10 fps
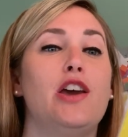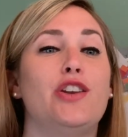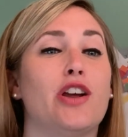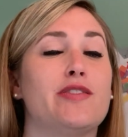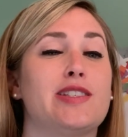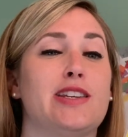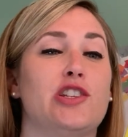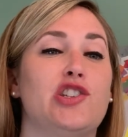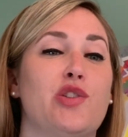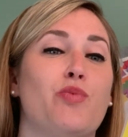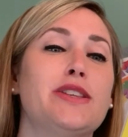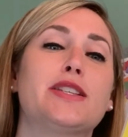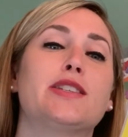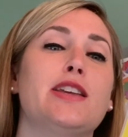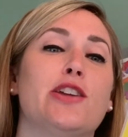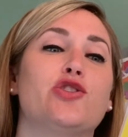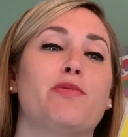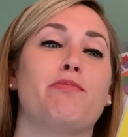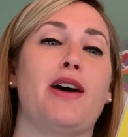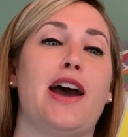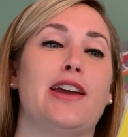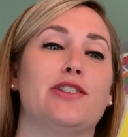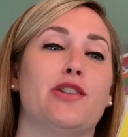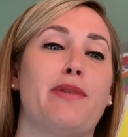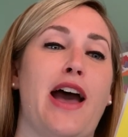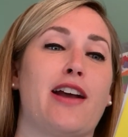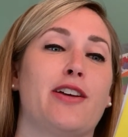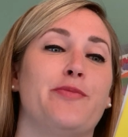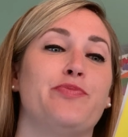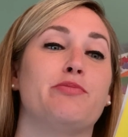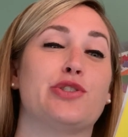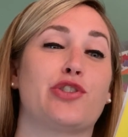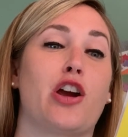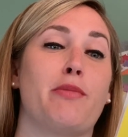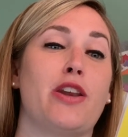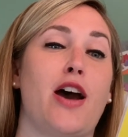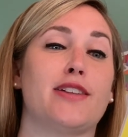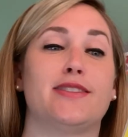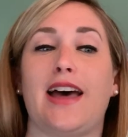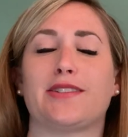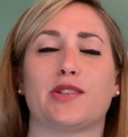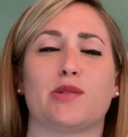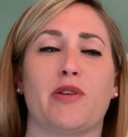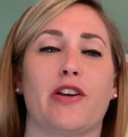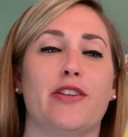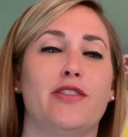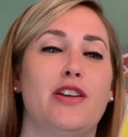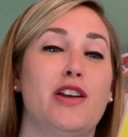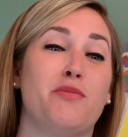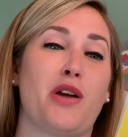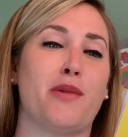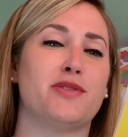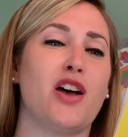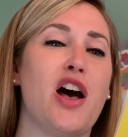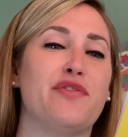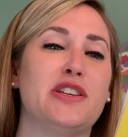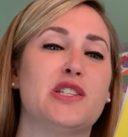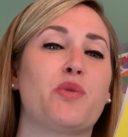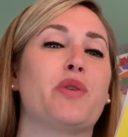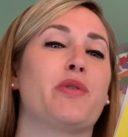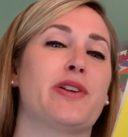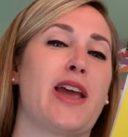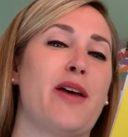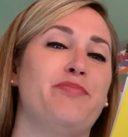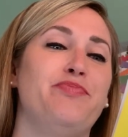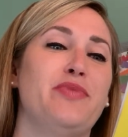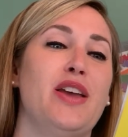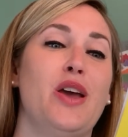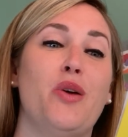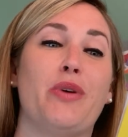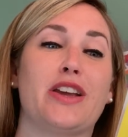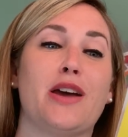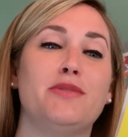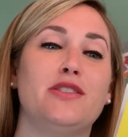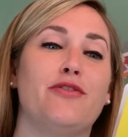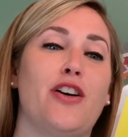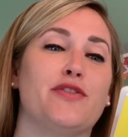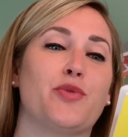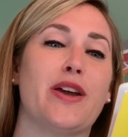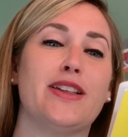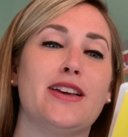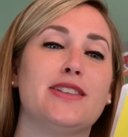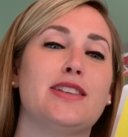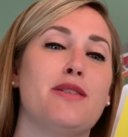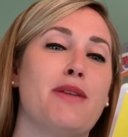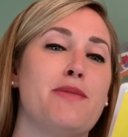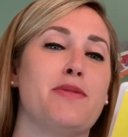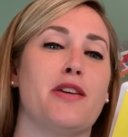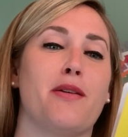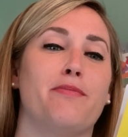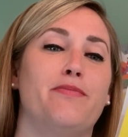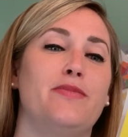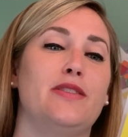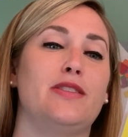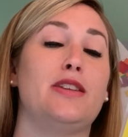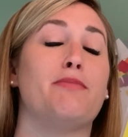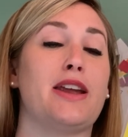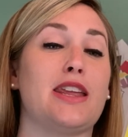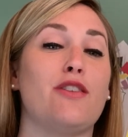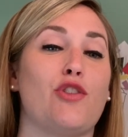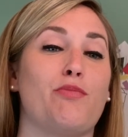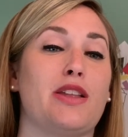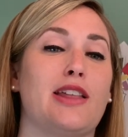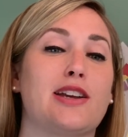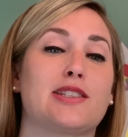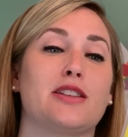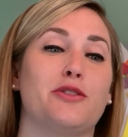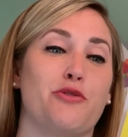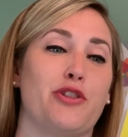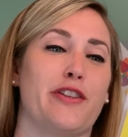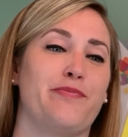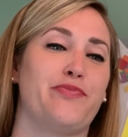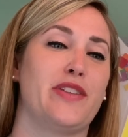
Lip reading: Nervously, she whisks the instrument behind her back. Mr. Kermit nods. That's the spirit. Problem solved. He's Squidward again. When it comes to Volkswagens, he might even be Lex Luthor.